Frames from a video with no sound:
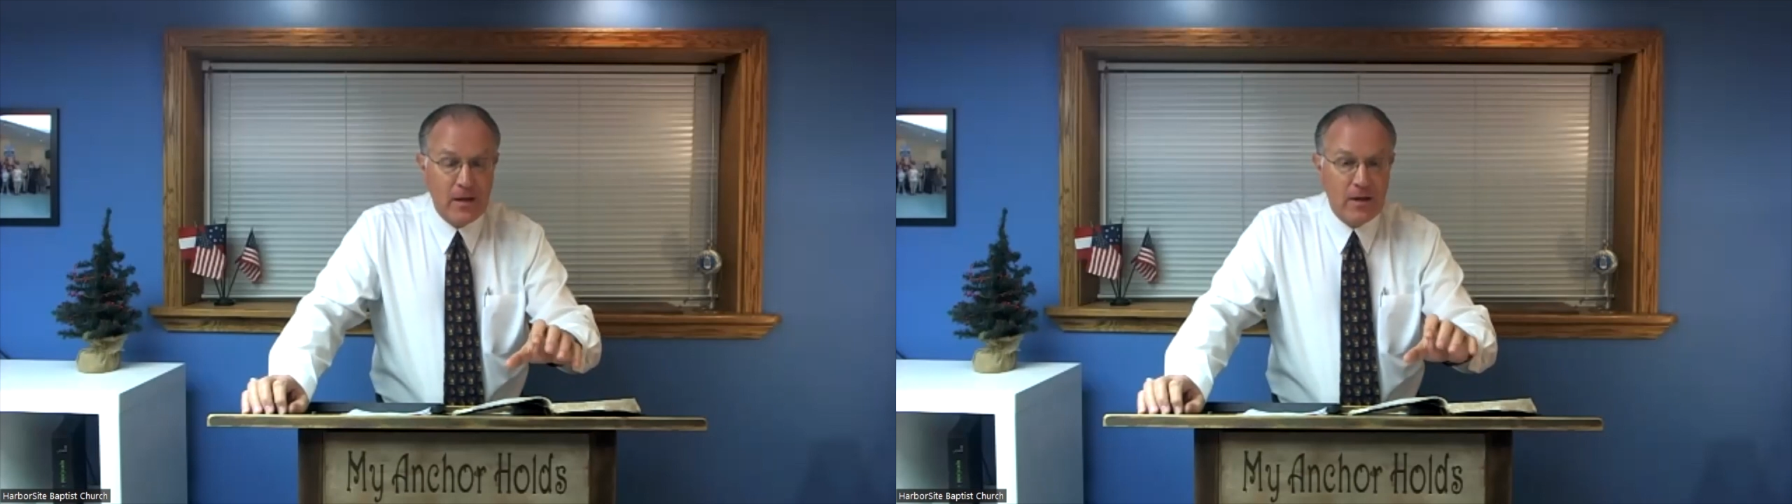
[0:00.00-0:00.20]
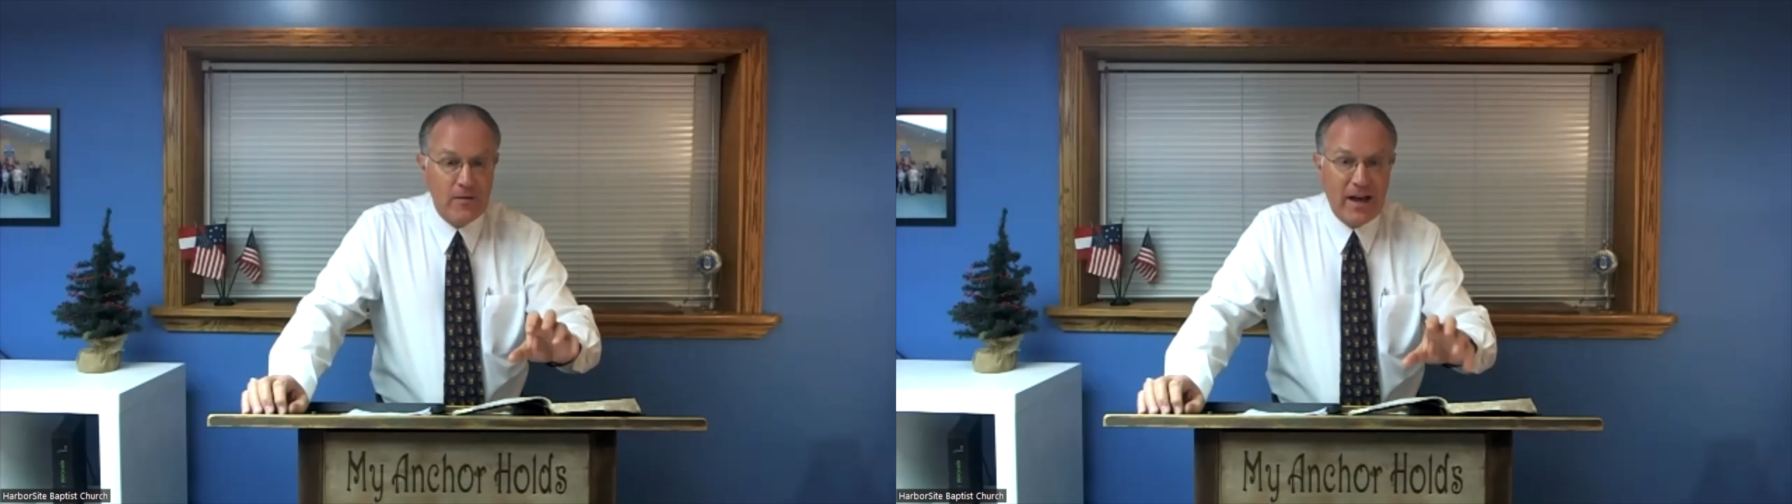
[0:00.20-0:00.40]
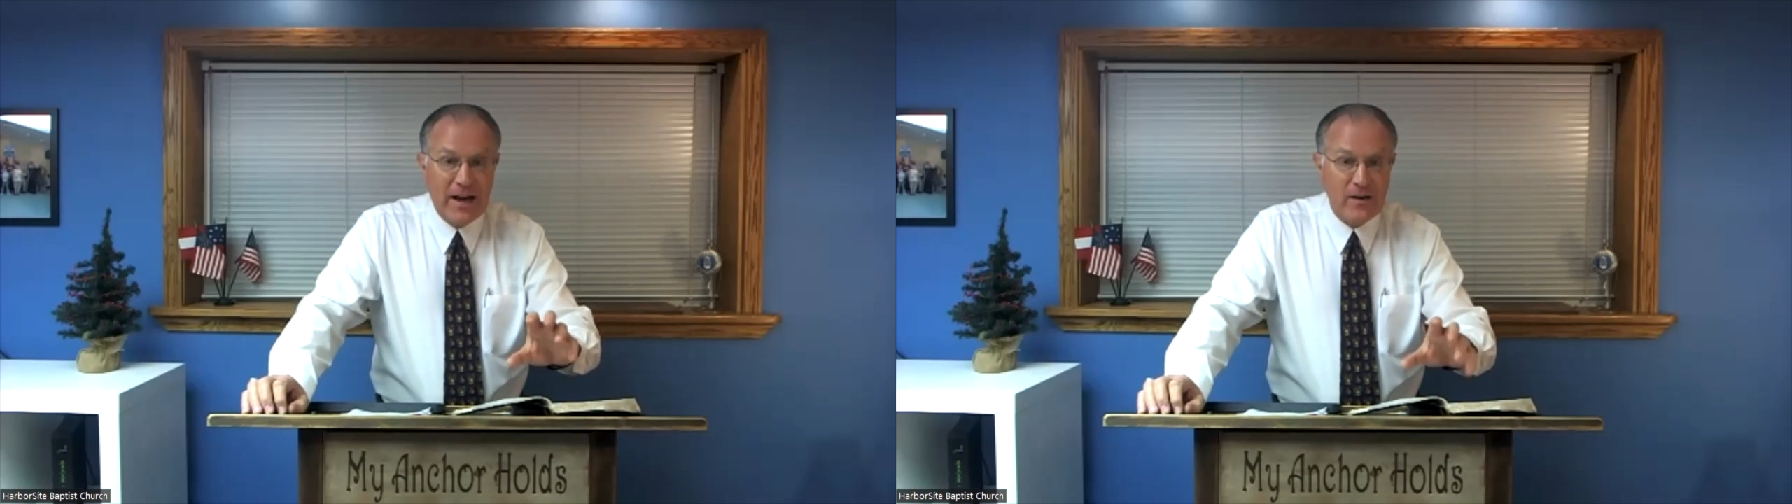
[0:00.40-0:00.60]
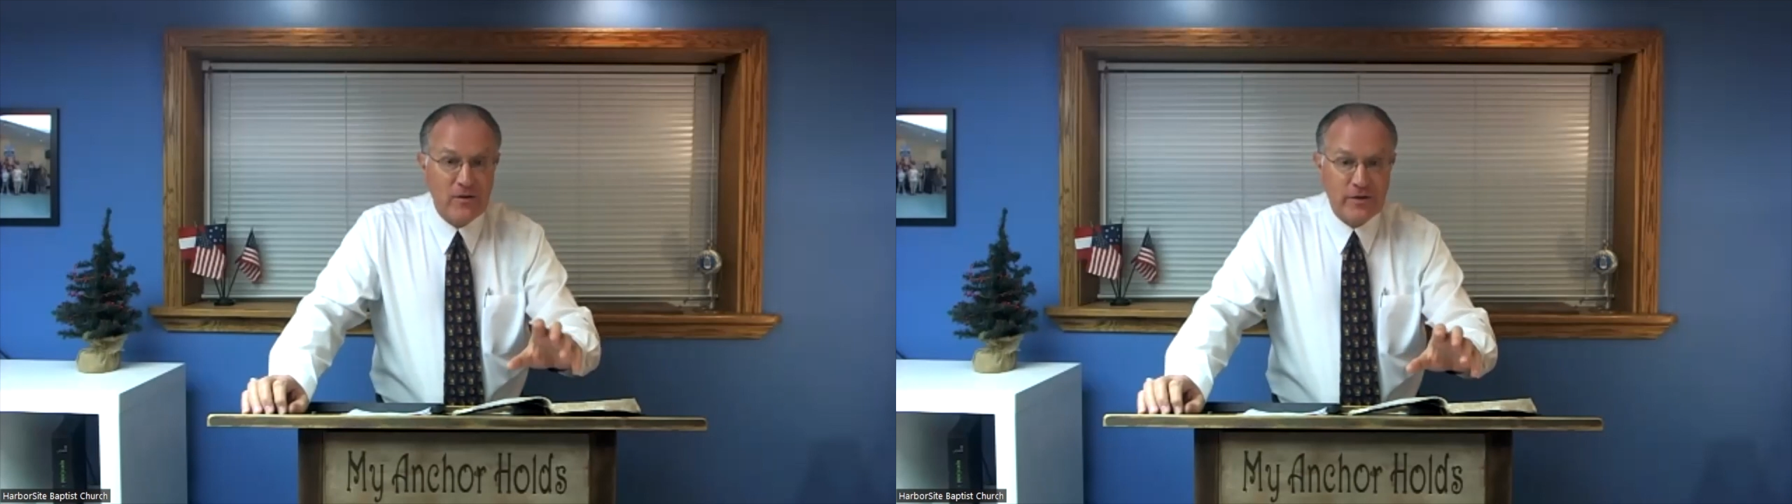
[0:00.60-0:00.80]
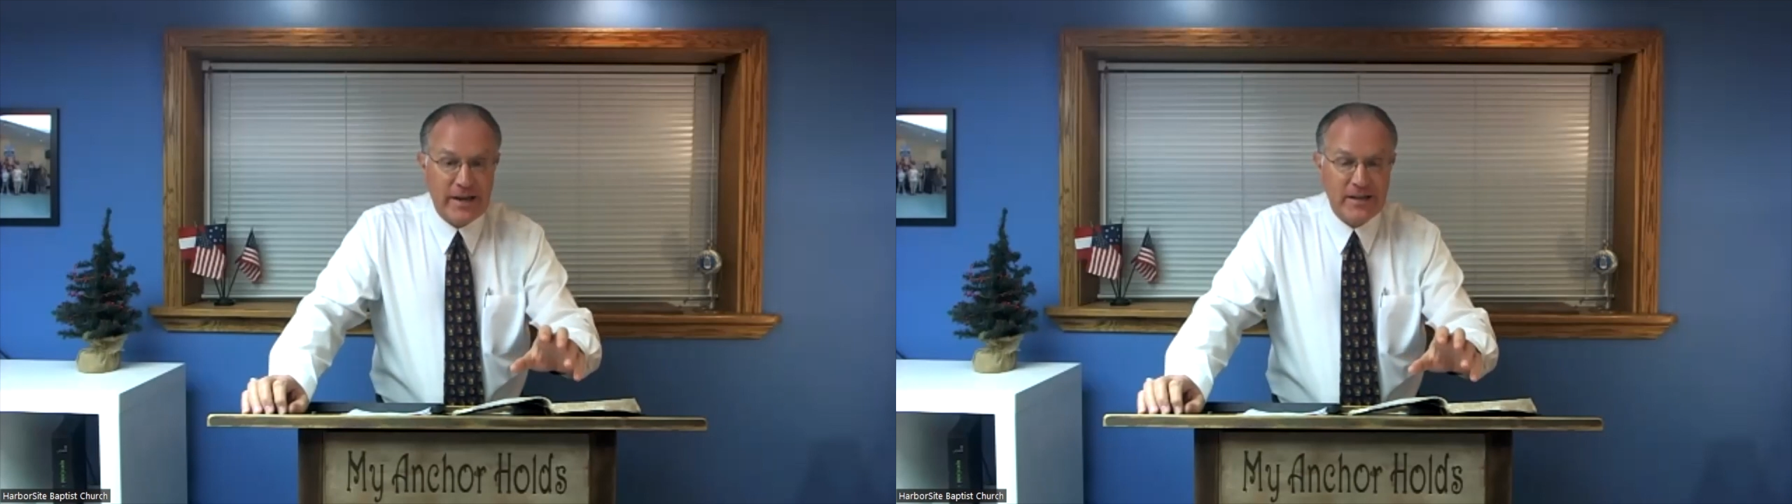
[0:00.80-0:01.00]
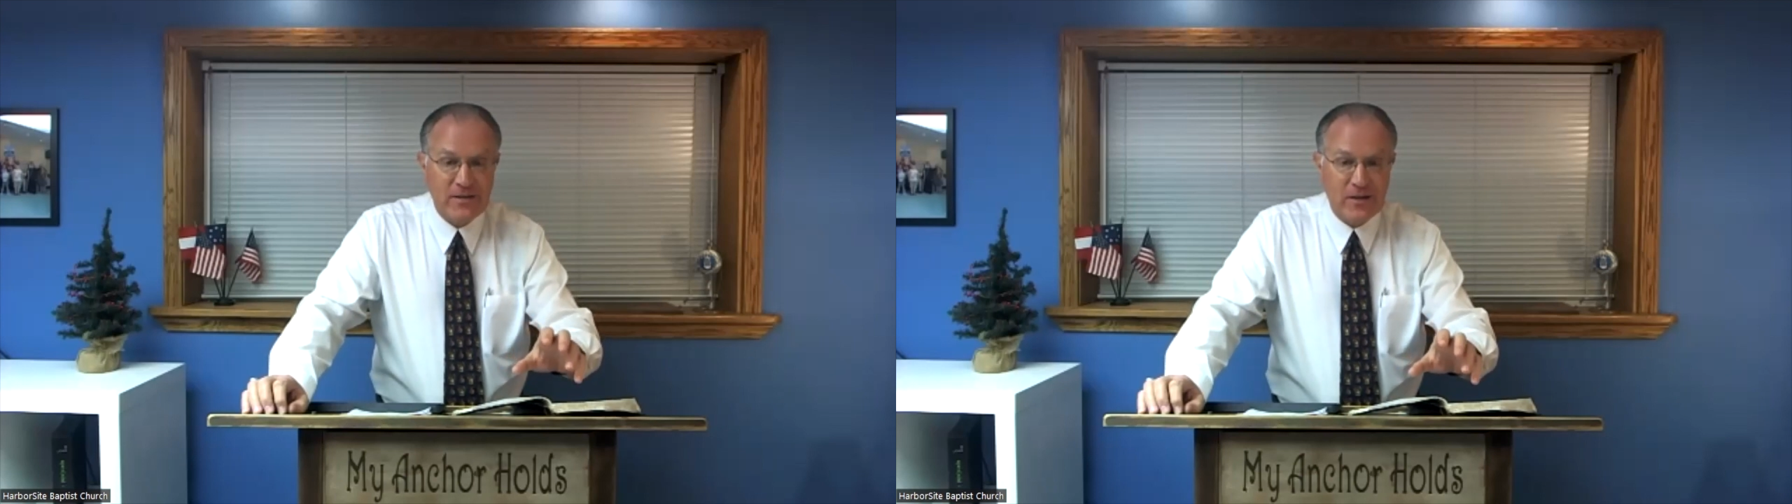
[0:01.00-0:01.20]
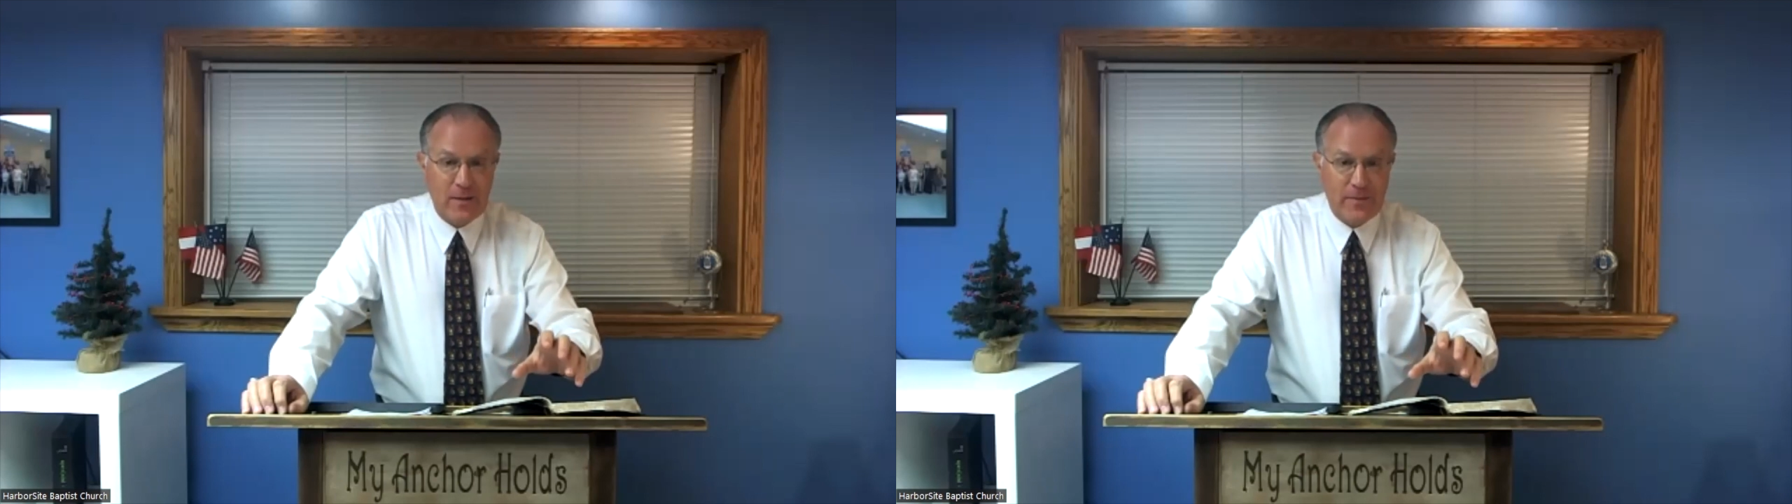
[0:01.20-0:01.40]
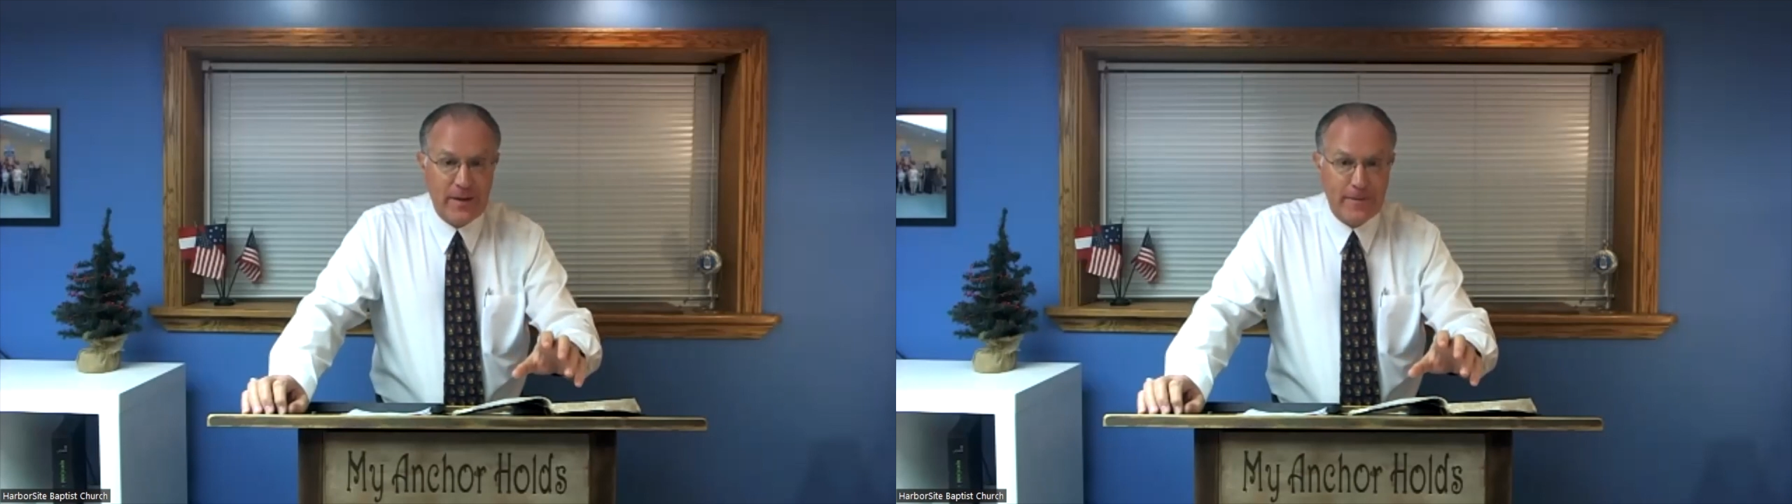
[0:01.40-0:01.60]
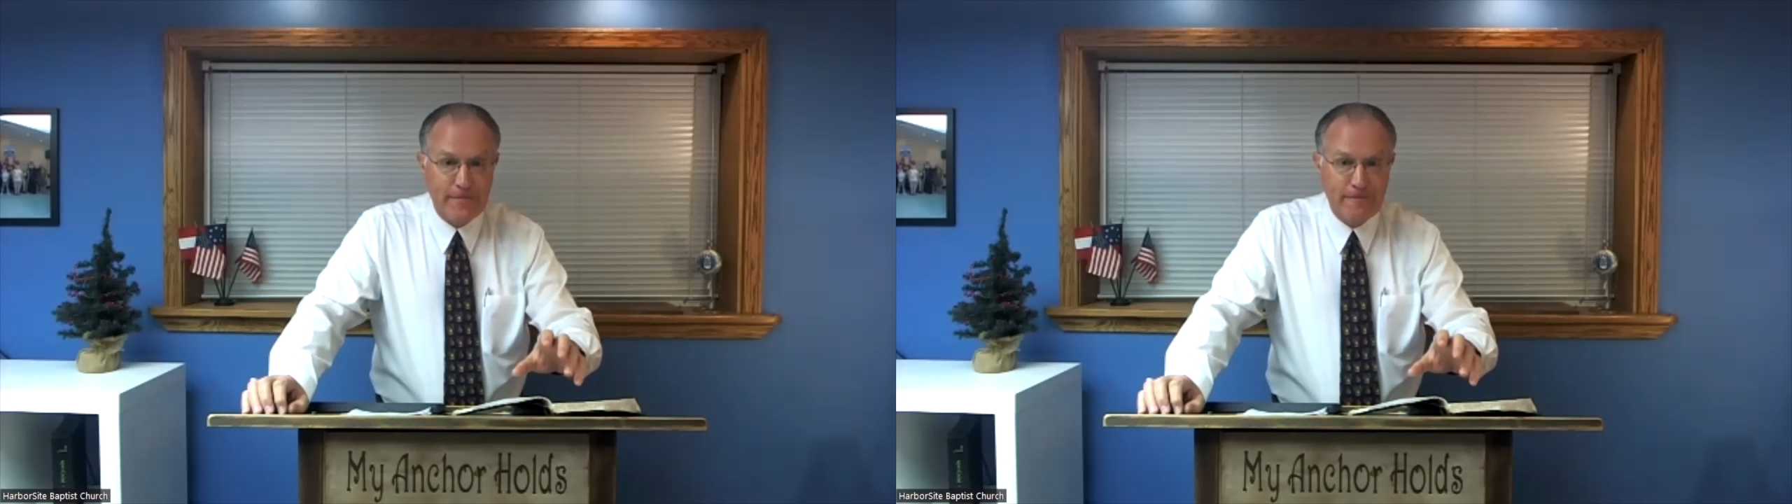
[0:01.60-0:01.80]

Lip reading: you got to understand something.